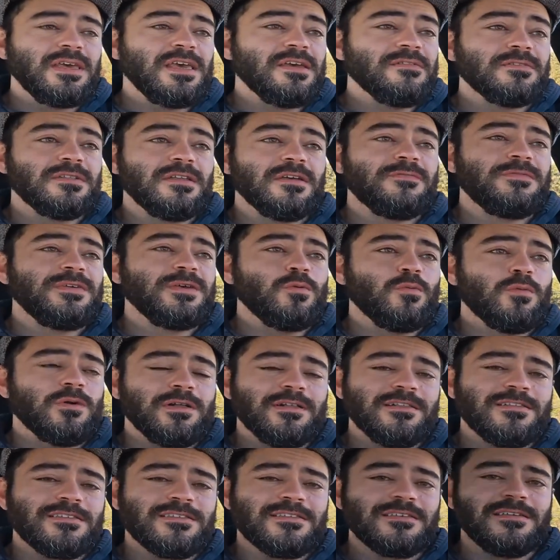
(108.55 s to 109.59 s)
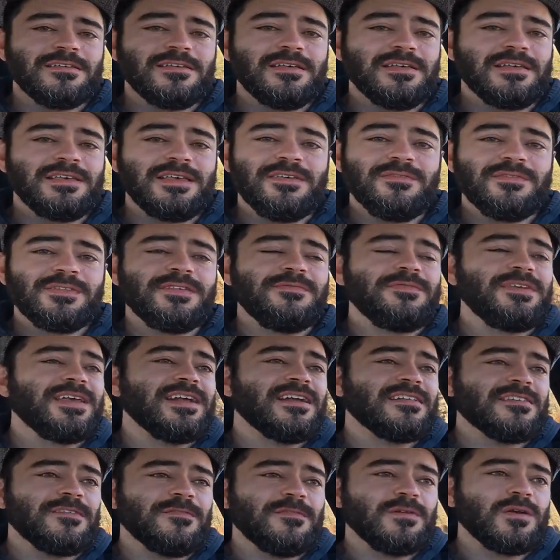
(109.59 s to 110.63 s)
Even if he wins, even if he
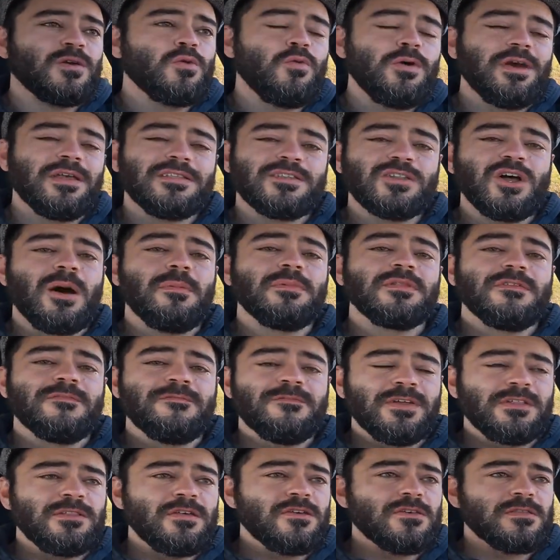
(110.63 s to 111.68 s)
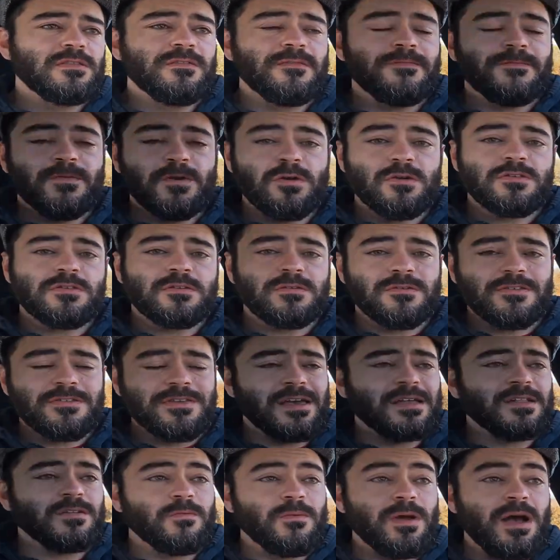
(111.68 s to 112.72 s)
gets a quick dominant finish in the first or
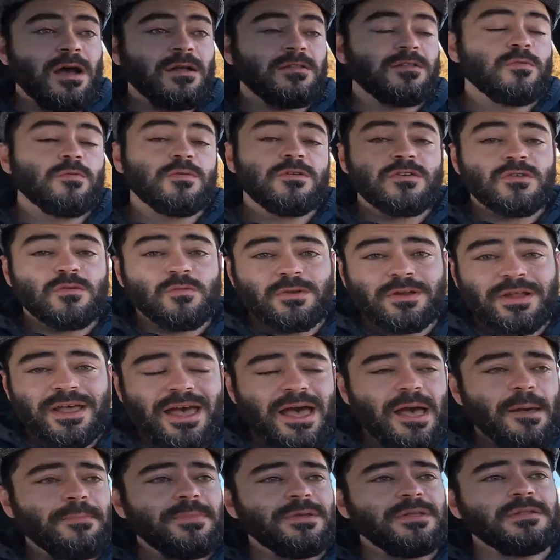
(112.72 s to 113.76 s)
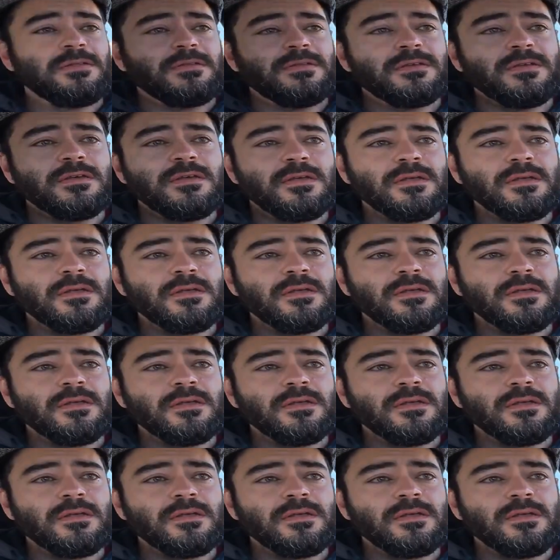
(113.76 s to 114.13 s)
second round, which is what happened,